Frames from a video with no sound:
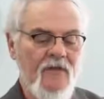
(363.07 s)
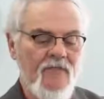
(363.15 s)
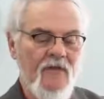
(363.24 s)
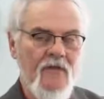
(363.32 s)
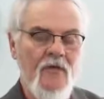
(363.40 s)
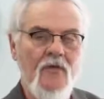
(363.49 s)

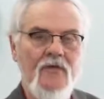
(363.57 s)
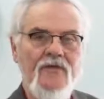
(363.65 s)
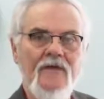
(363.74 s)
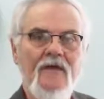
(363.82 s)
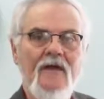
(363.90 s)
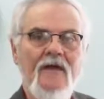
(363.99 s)
for
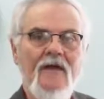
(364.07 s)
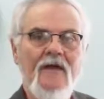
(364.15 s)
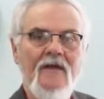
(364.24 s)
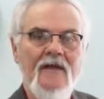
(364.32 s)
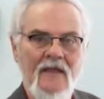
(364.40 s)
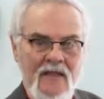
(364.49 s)
those
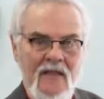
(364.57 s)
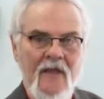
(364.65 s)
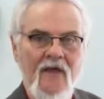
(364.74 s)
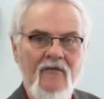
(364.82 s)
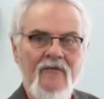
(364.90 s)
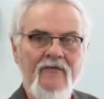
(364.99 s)
that need
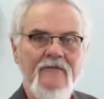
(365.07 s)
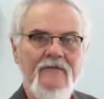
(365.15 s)
love.